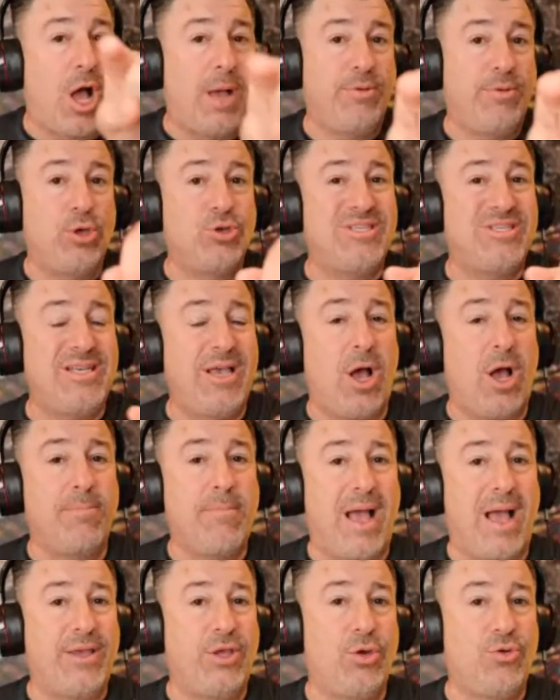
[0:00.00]
you see on my
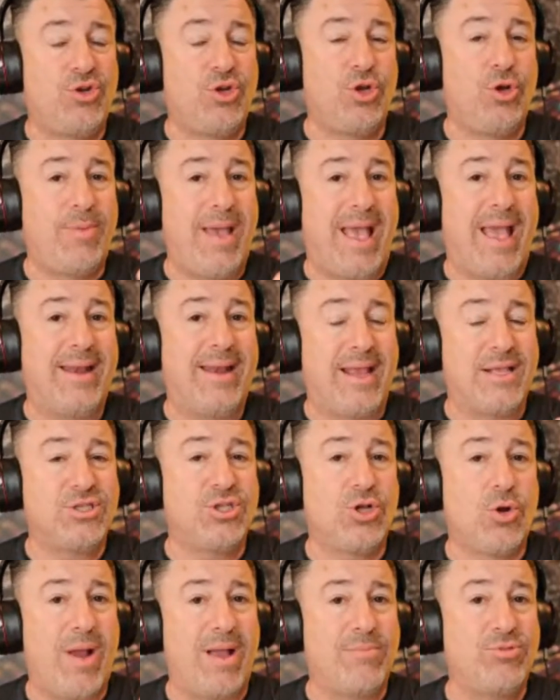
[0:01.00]
YouTube and
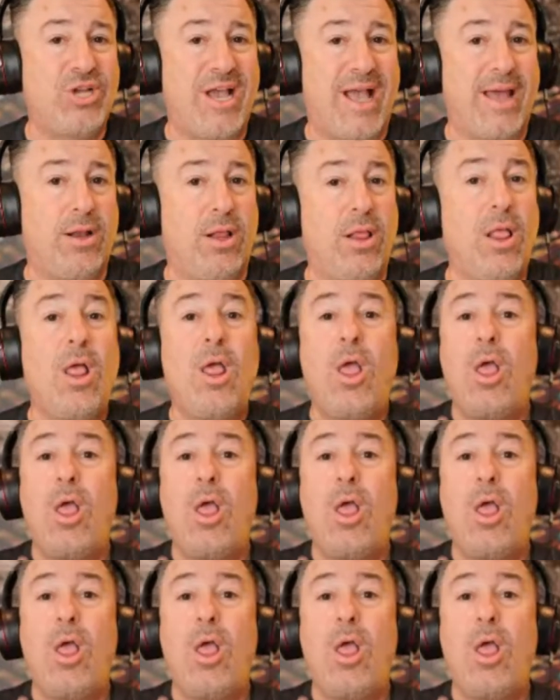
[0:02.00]
Instagram channel,